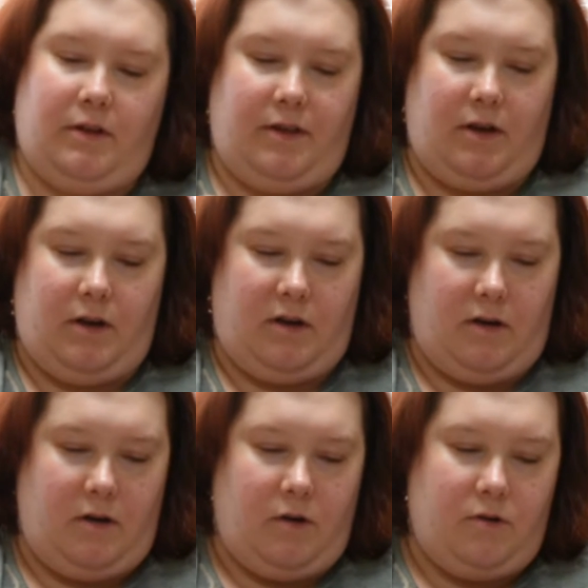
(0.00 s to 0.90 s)

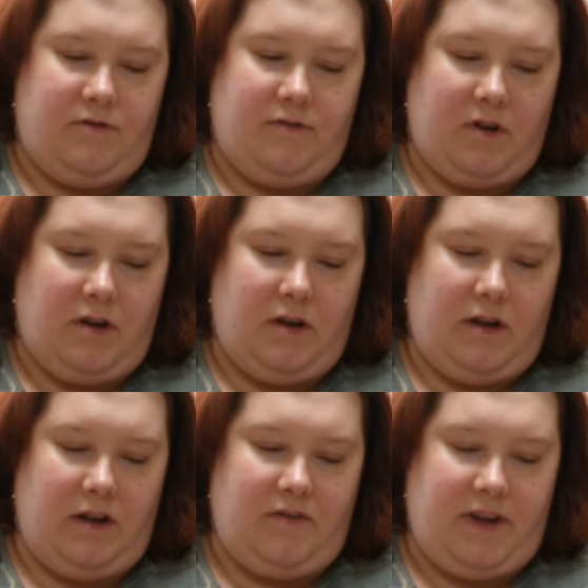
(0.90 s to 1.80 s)
The
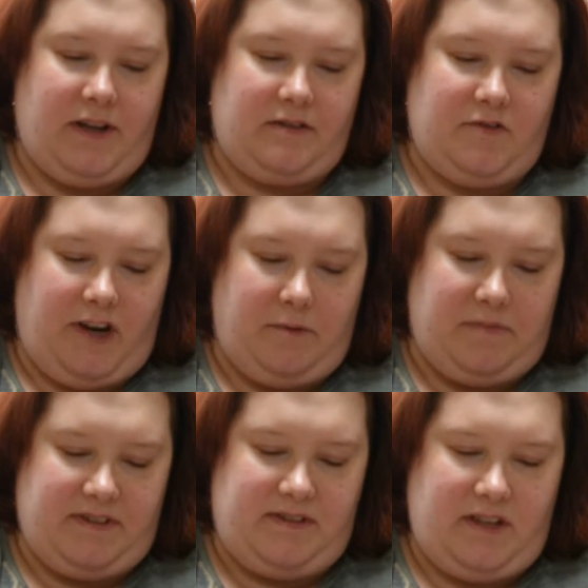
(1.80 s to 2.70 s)
Ofra Advanced
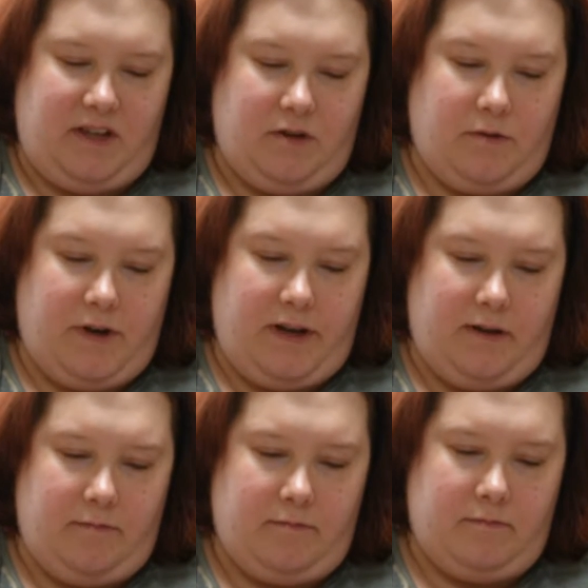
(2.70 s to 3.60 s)
Vitamin C
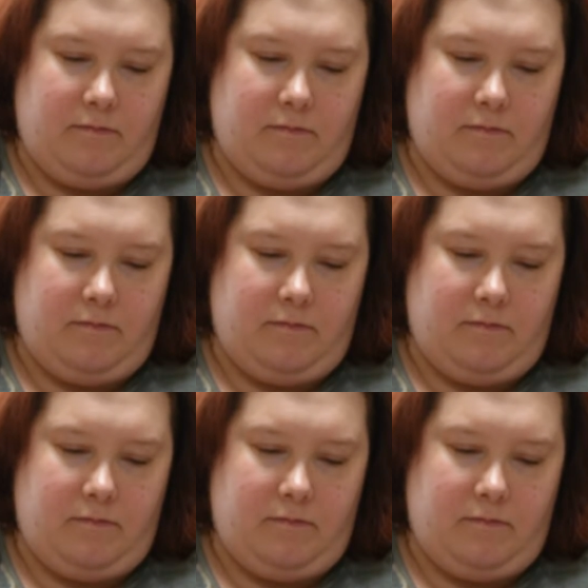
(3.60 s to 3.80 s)
Cream.